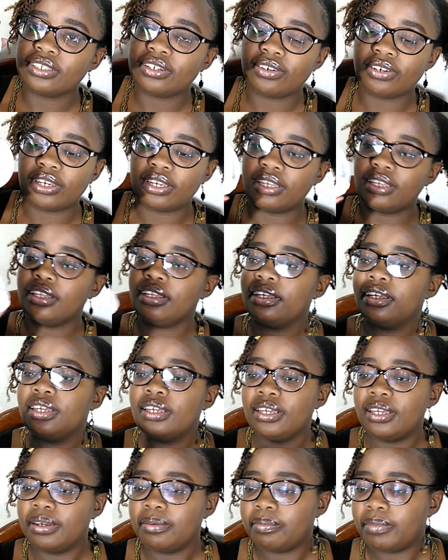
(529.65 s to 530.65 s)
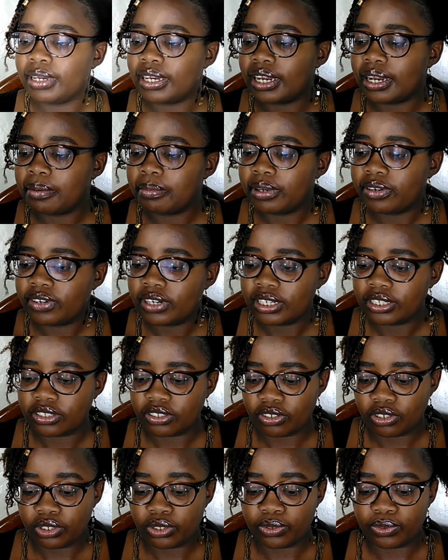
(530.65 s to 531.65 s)
Okay, my camera is
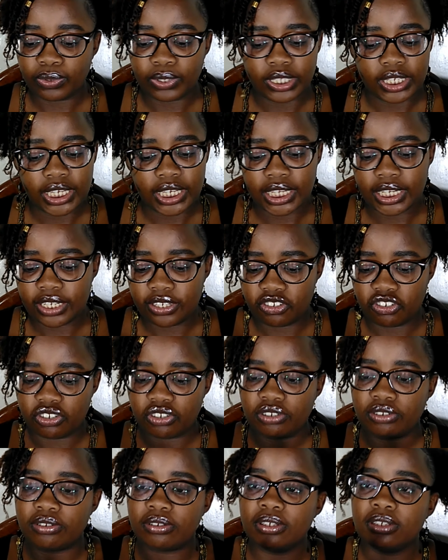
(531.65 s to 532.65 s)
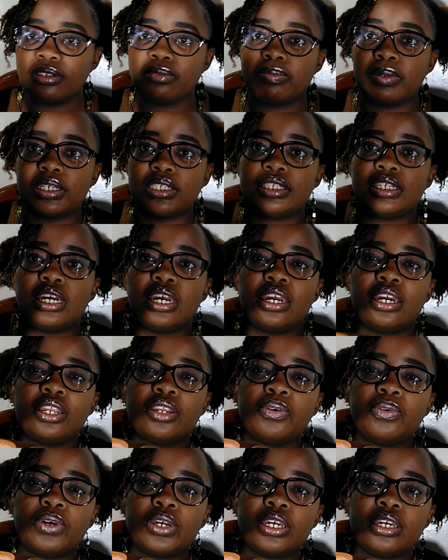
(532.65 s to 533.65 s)
not doing any justice, but
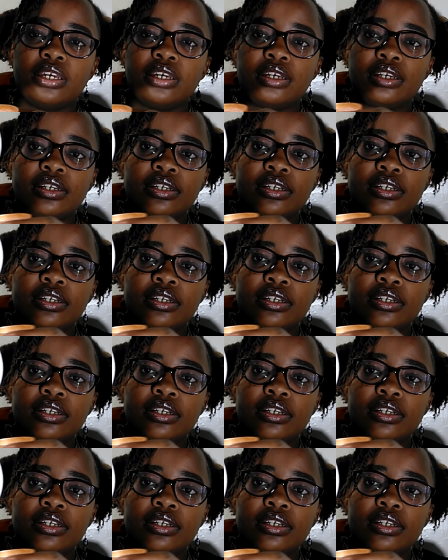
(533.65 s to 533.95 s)
anyway,